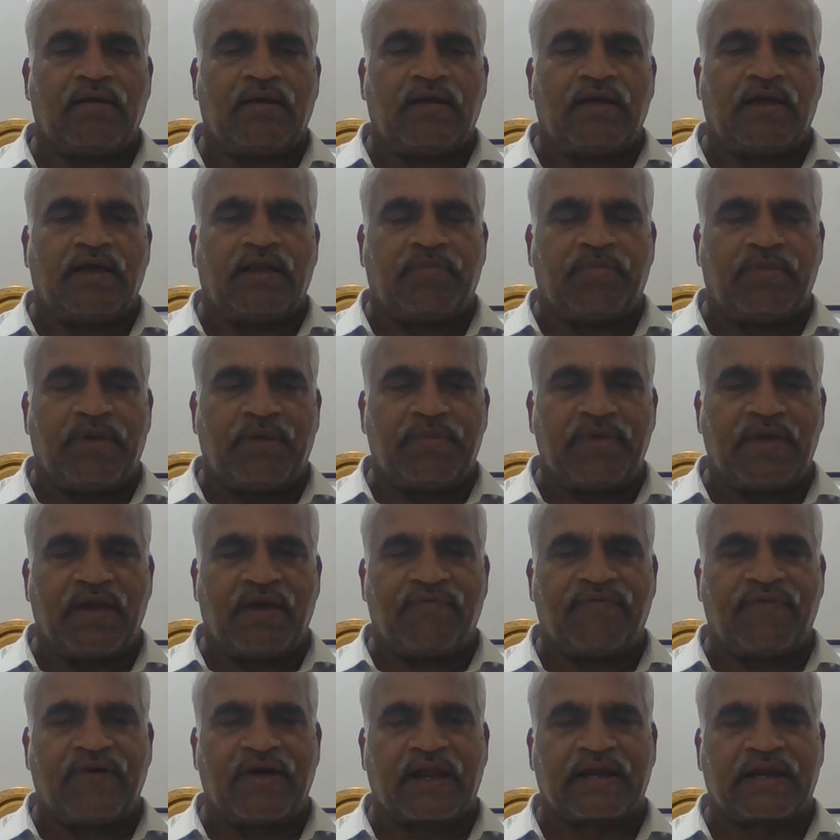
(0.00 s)
It may be
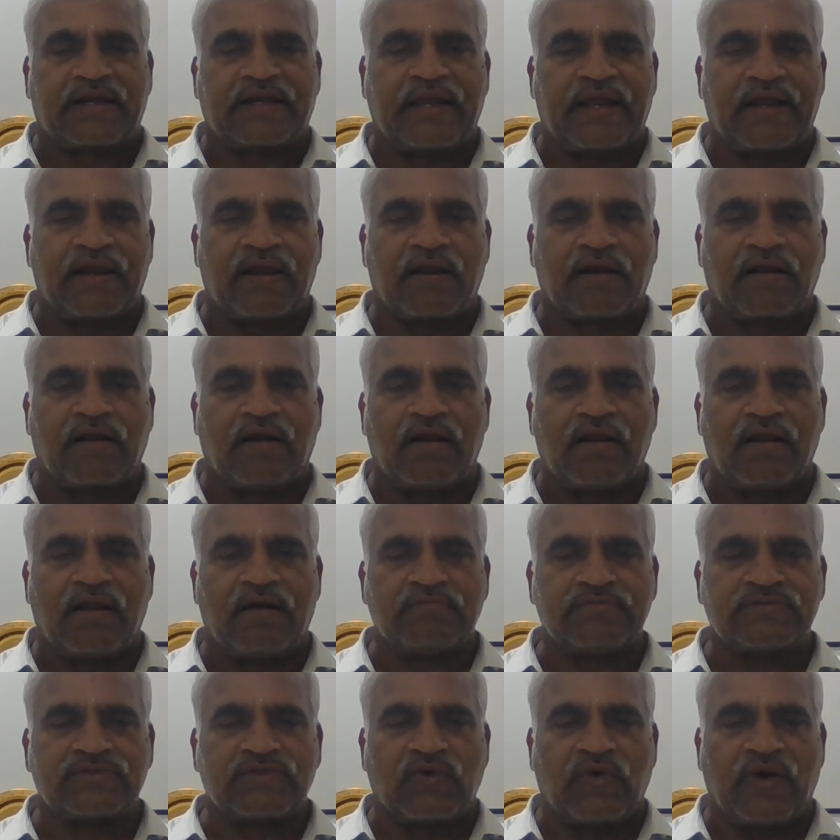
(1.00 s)
of a rectangular
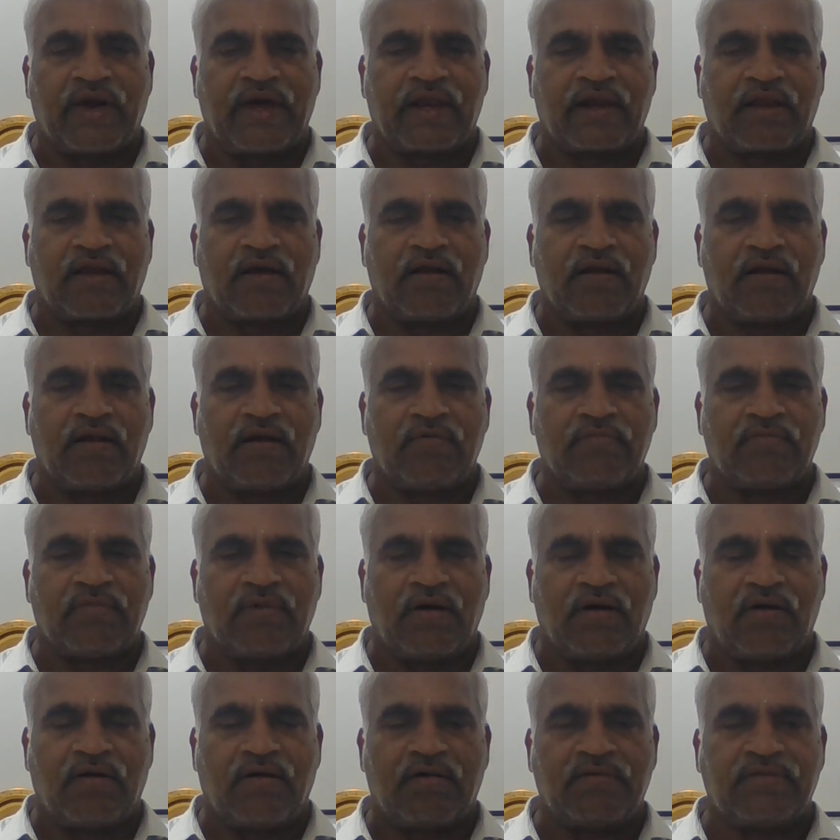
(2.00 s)
column, square column,
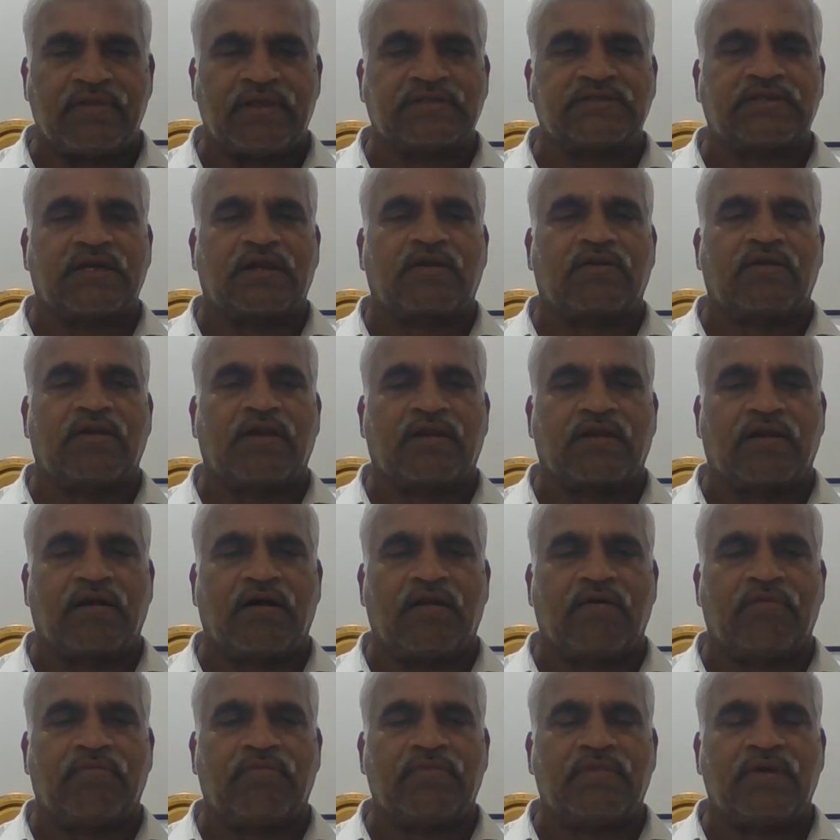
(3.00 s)
or the circular
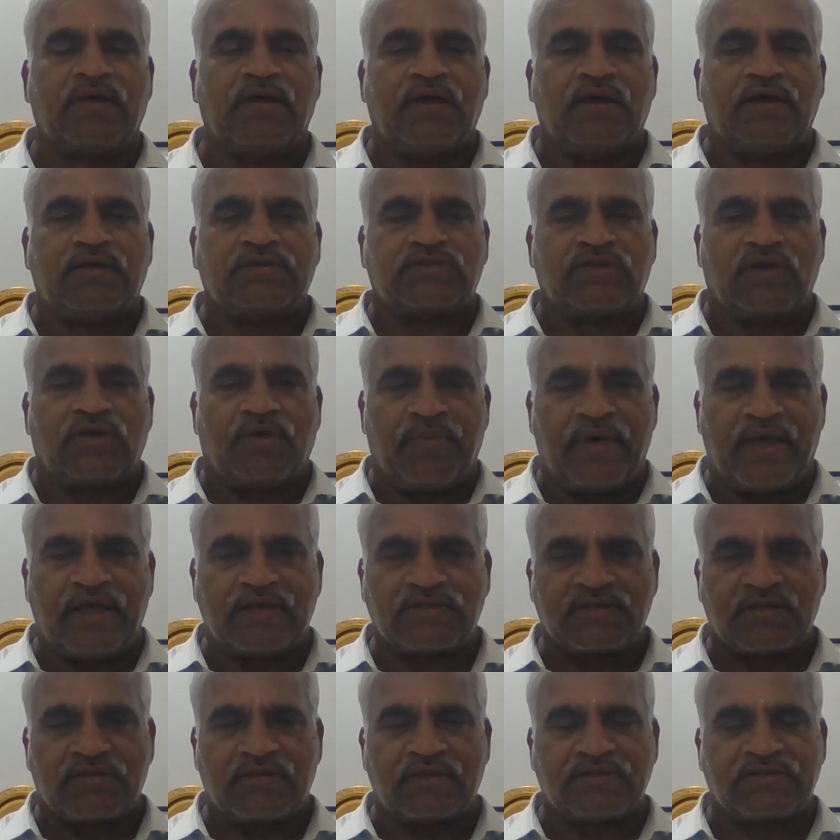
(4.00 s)
column. So
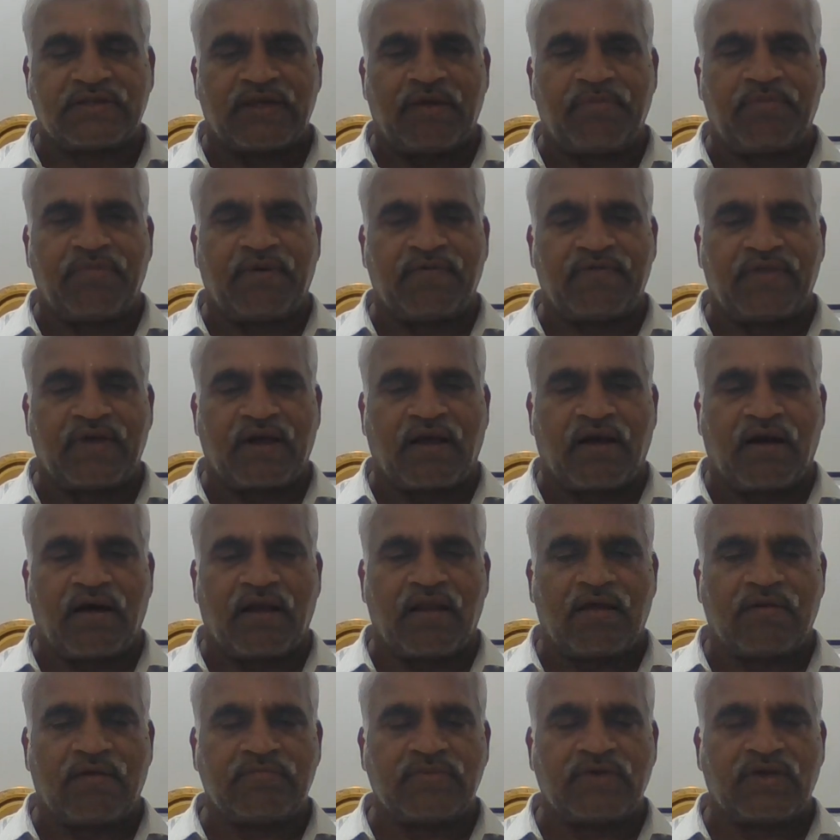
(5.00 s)
based on the shape of the
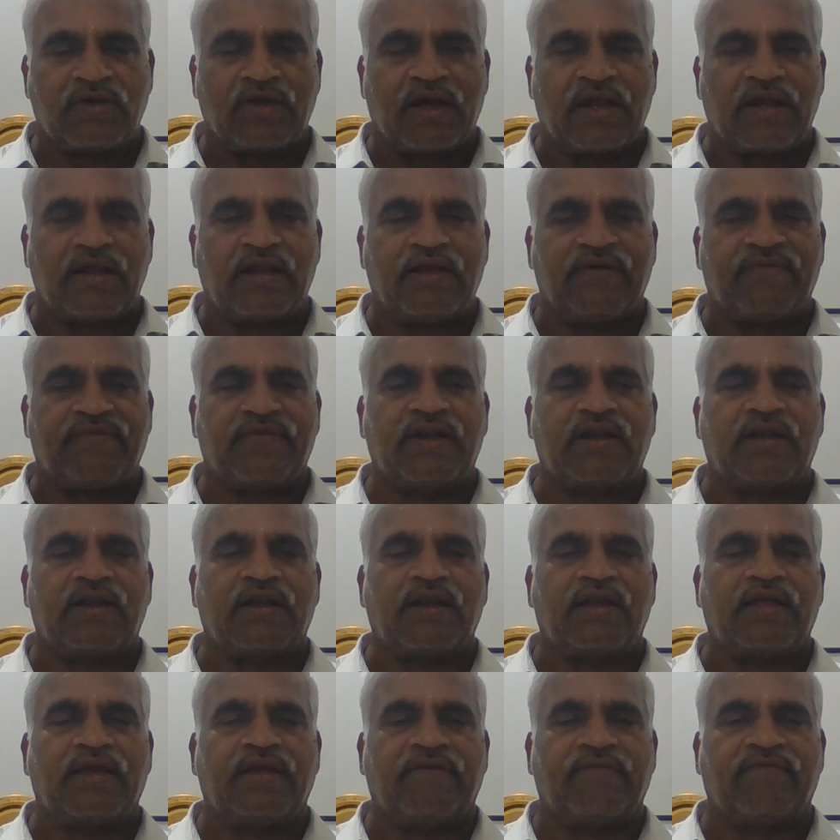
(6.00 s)
column, you can
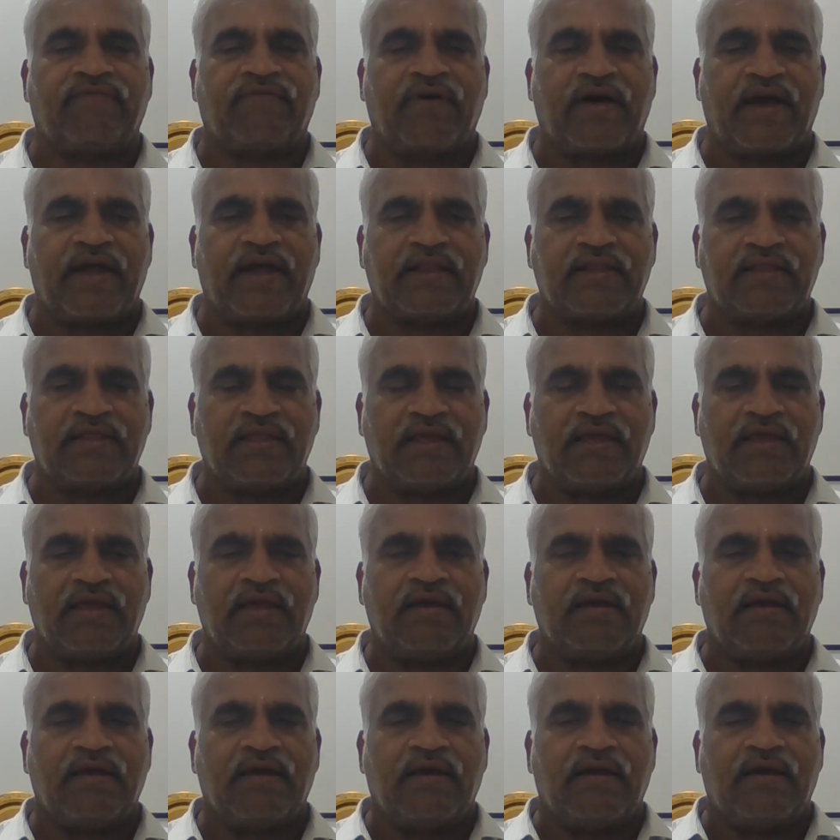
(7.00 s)
definitely find
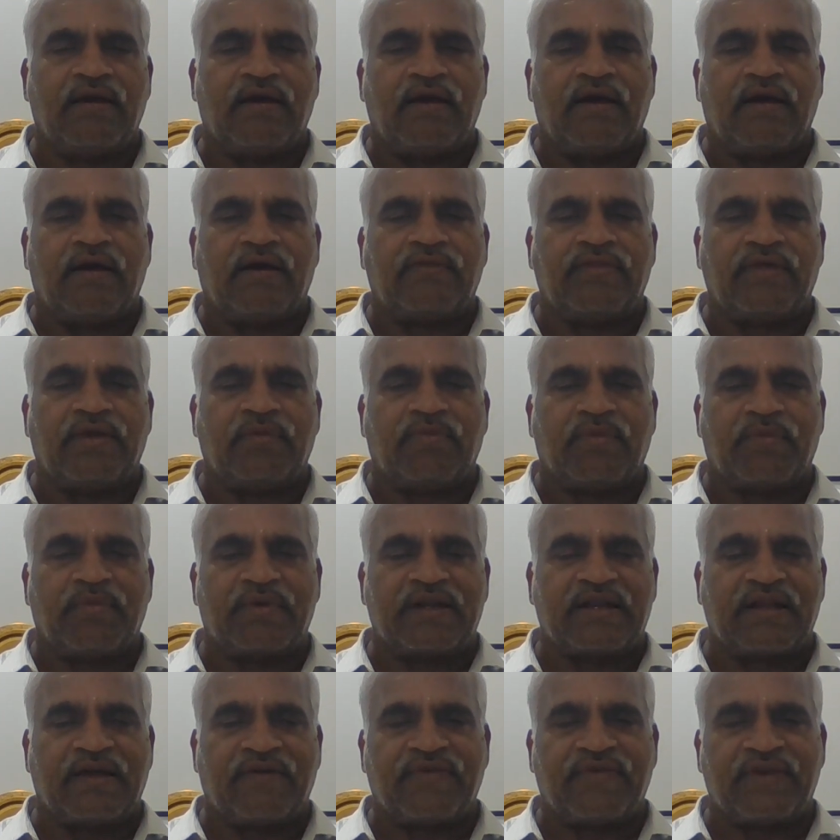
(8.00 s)
the
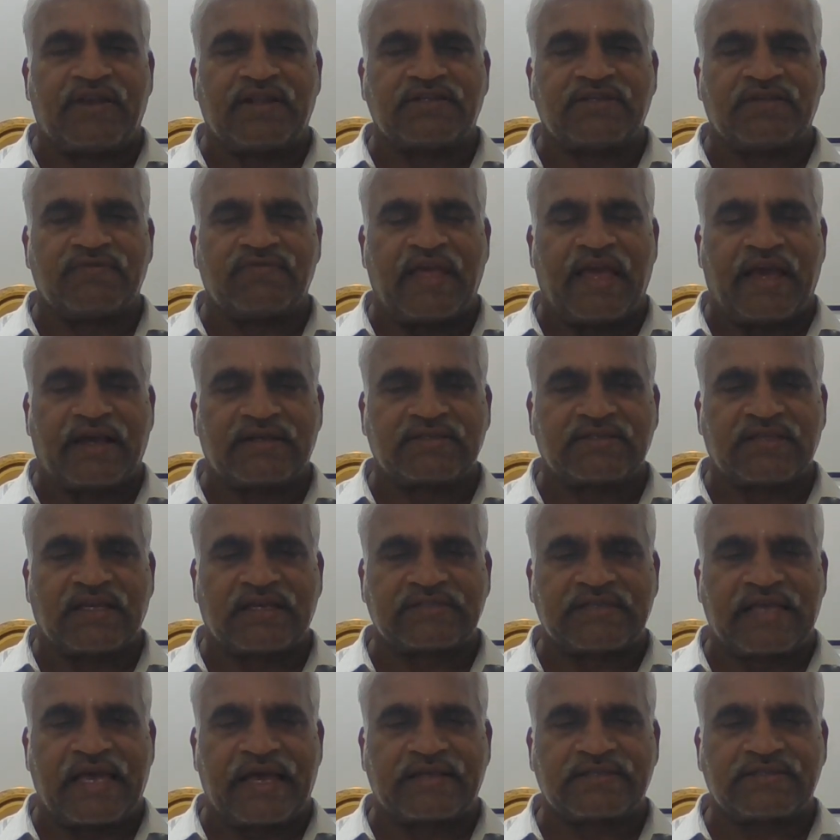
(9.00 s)
moment of inertia in the
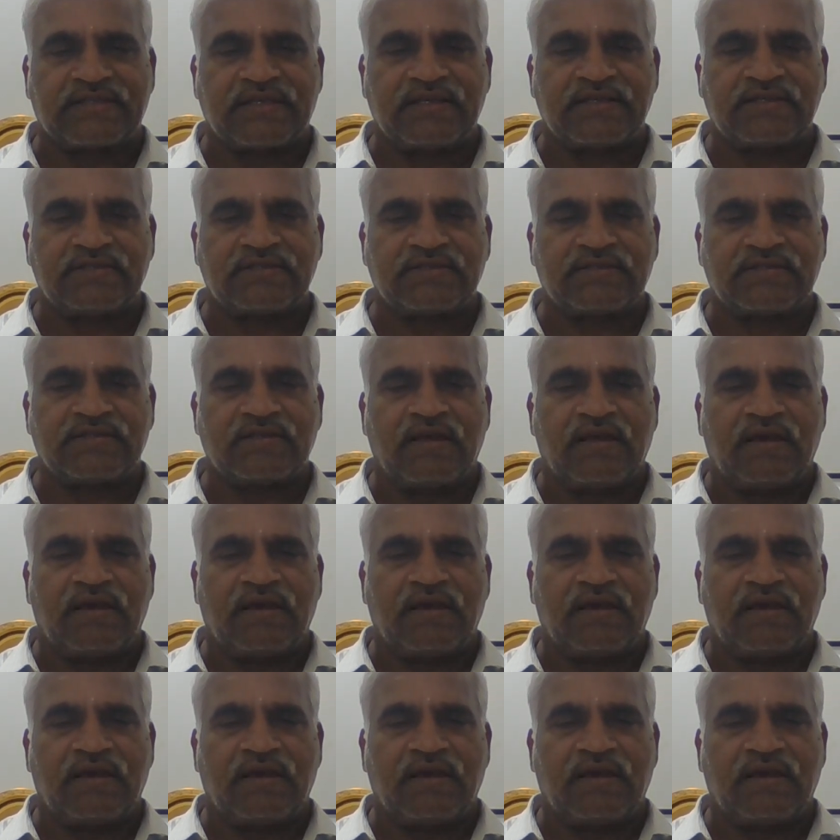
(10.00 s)
x-axis axis,